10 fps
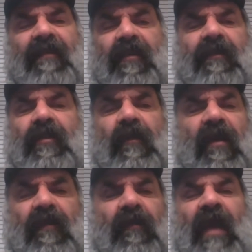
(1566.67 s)
lesser of
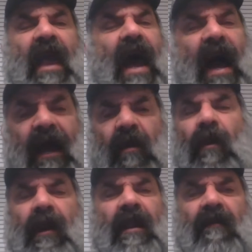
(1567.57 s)
two evils. I
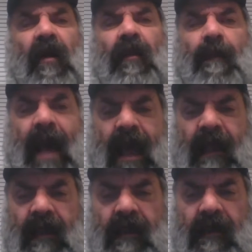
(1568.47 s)
don't want evil on the
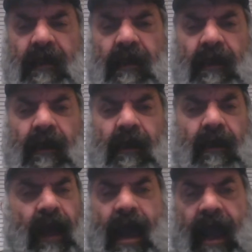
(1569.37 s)
ballot.
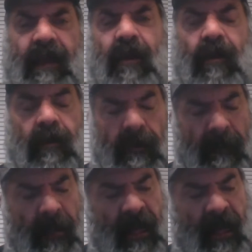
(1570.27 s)
I, I don't